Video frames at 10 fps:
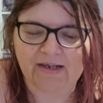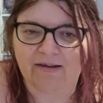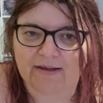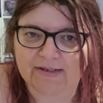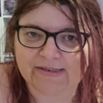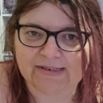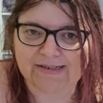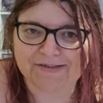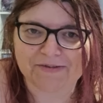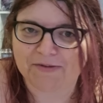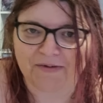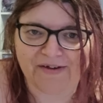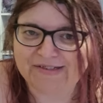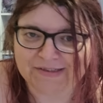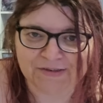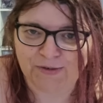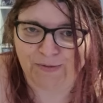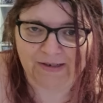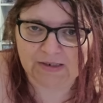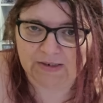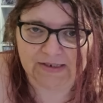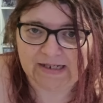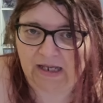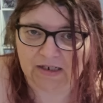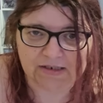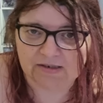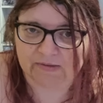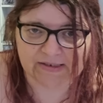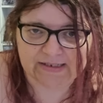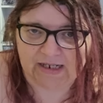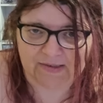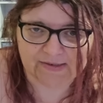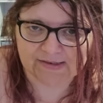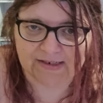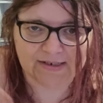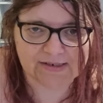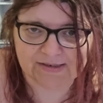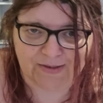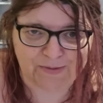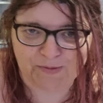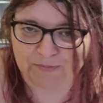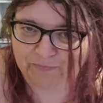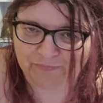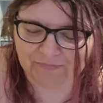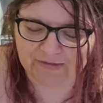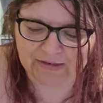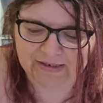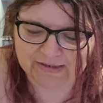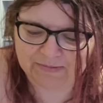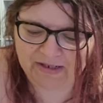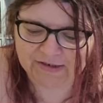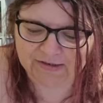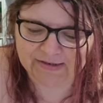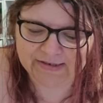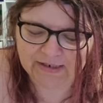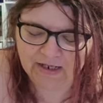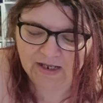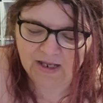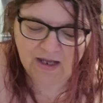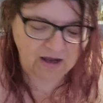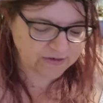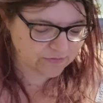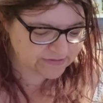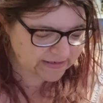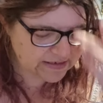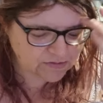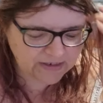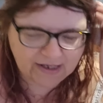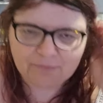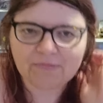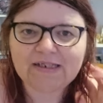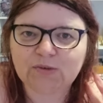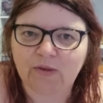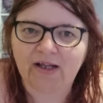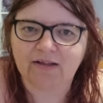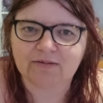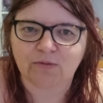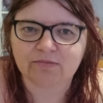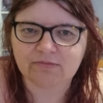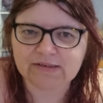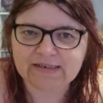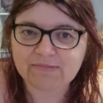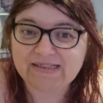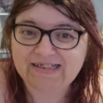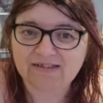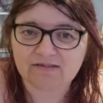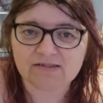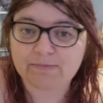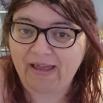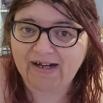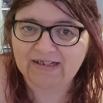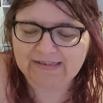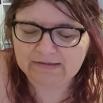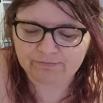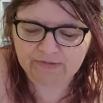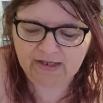Like I said, I didn't know anything down until the start of this year, so estimations. I used Etoile or DMC Sparkly